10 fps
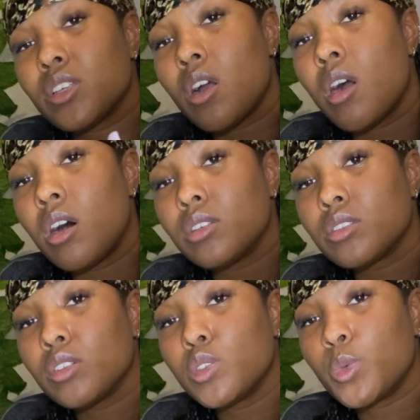are
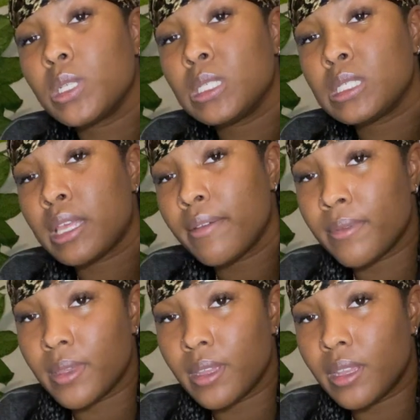also 27
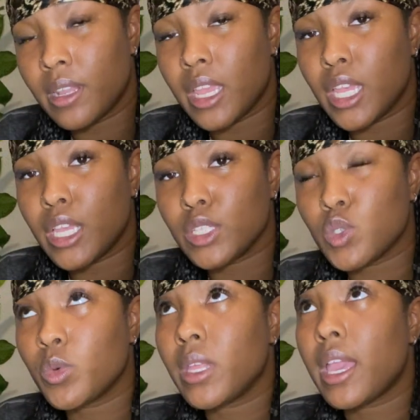and
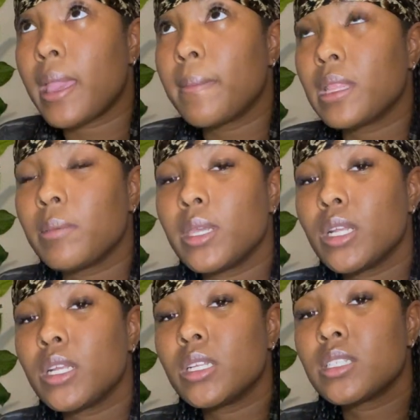28
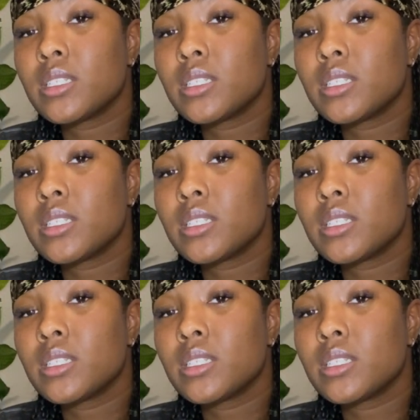millimeters.